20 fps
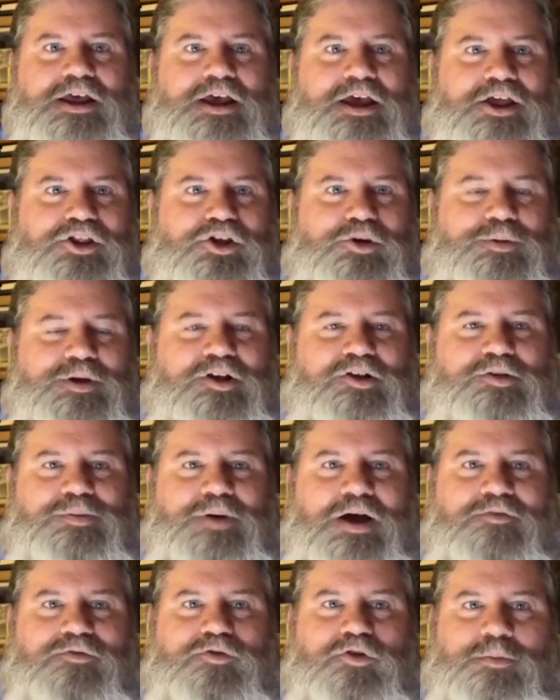and there'll be a
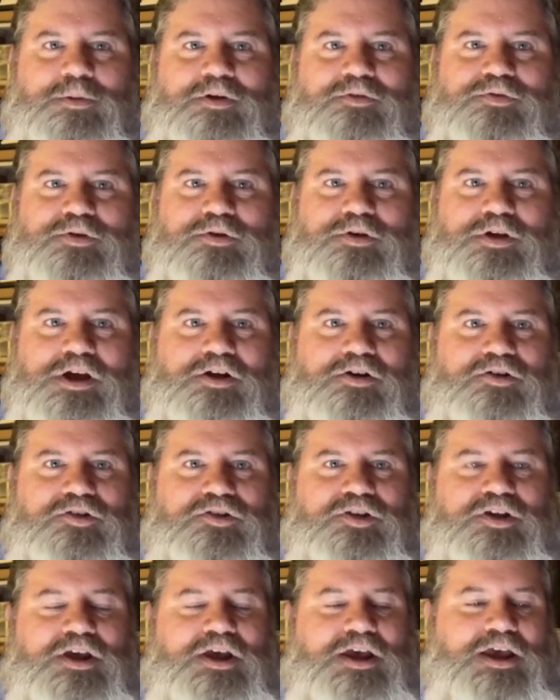spot for him in a few
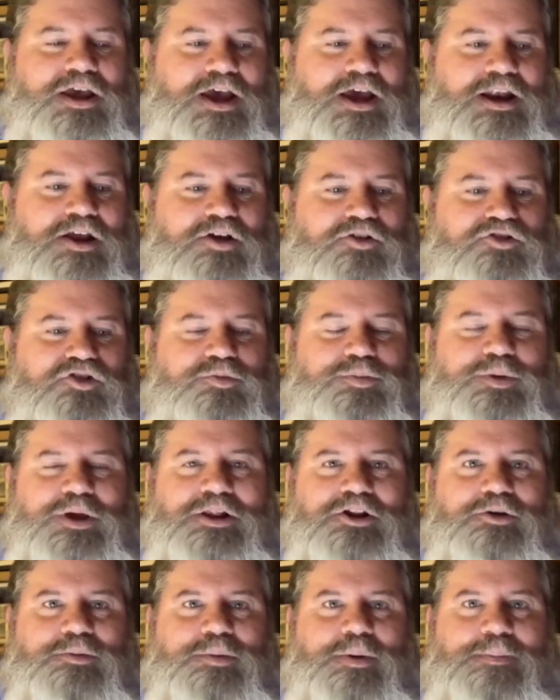years, and he'll just be a
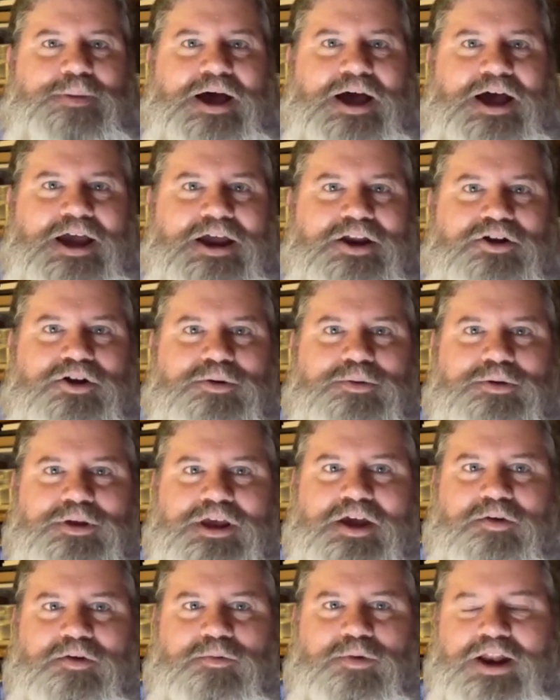little bit behind on
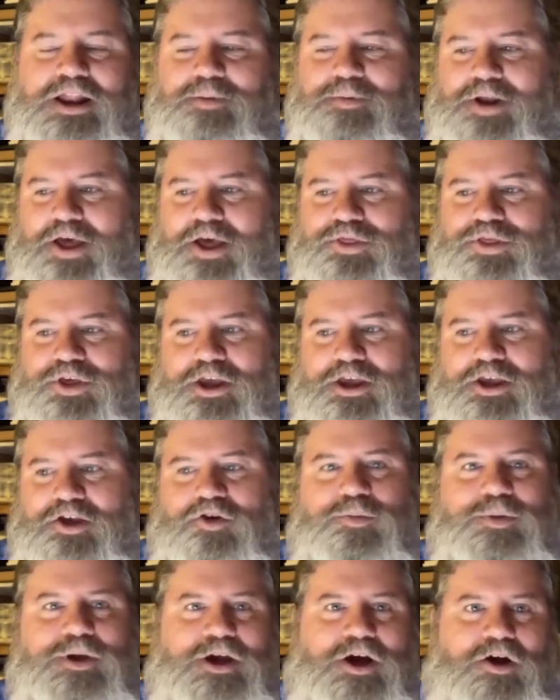getting ready, but I think he'll
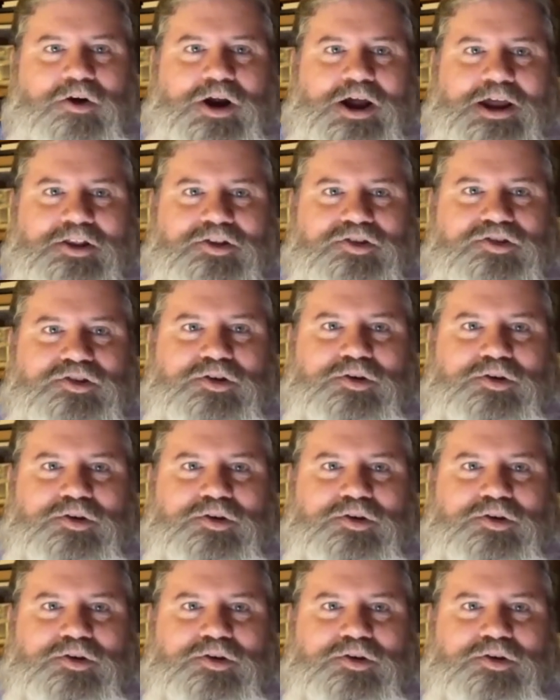be all right. So